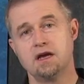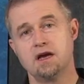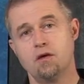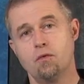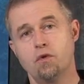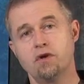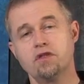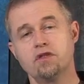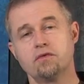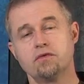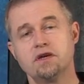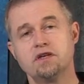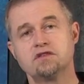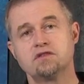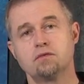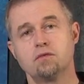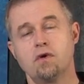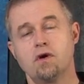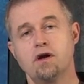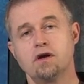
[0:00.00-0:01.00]
And one of the
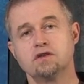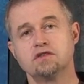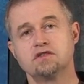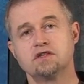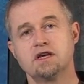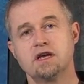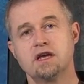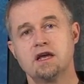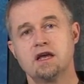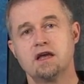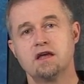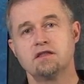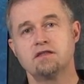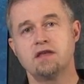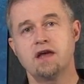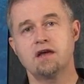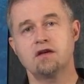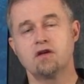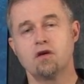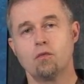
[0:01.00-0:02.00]
reasons was
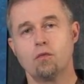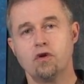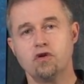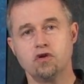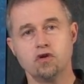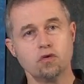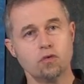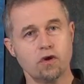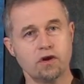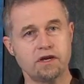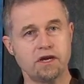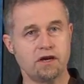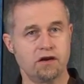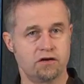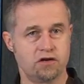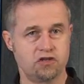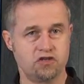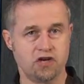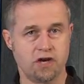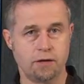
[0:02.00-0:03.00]
that when you're working
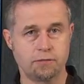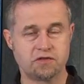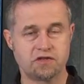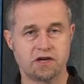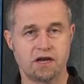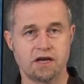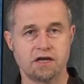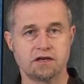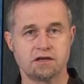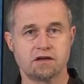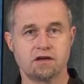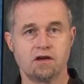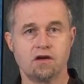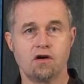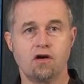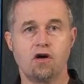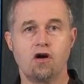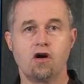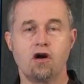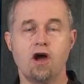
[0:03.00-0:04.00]
on a job site
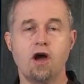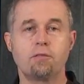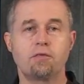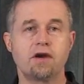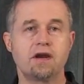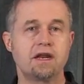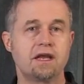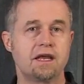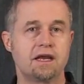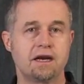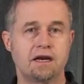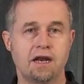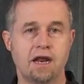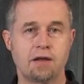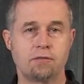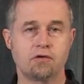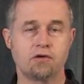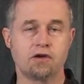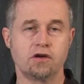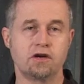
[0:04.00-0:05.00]
or operating in a
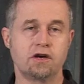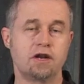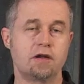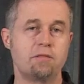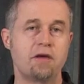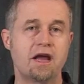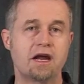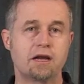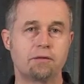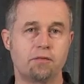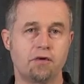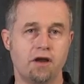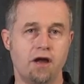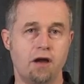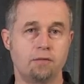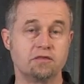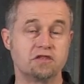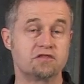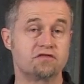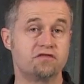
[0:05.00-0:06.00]
neighborhood and a backup
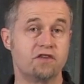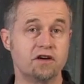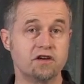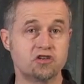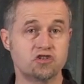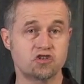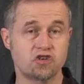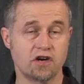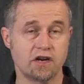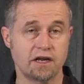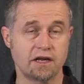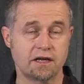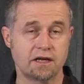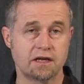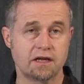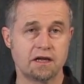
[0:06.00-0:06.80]
alarm is functioning,